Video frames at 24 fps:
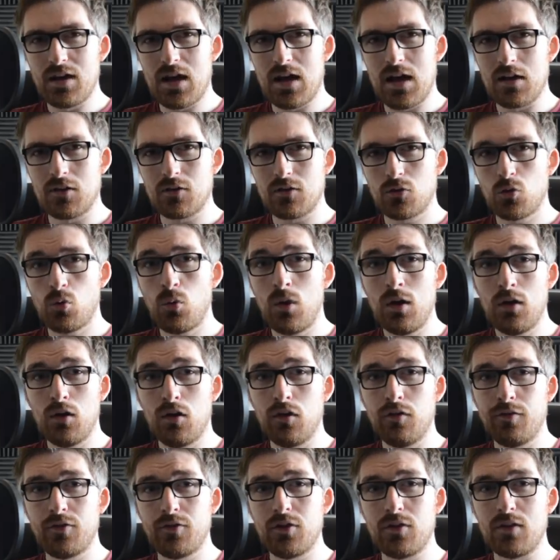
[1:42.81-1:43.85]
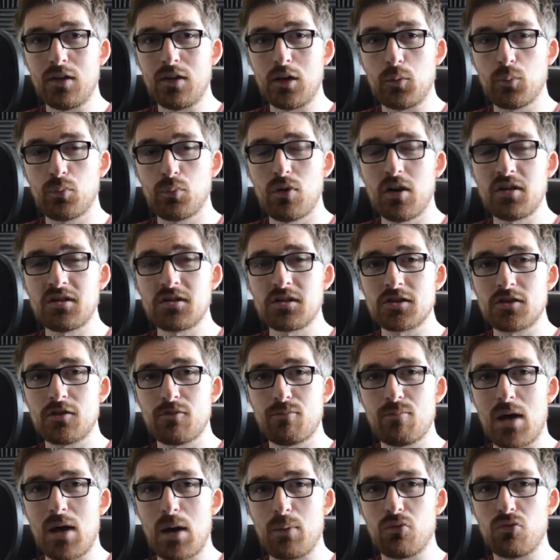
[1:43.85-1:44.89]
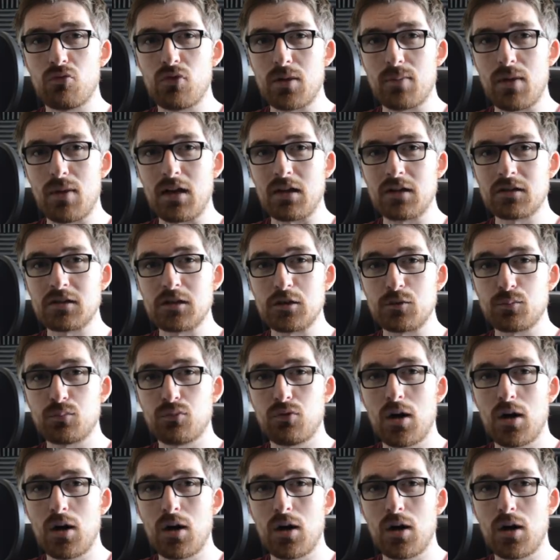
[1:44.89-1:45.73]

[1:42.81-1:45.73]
that quite often the presence of map remakes is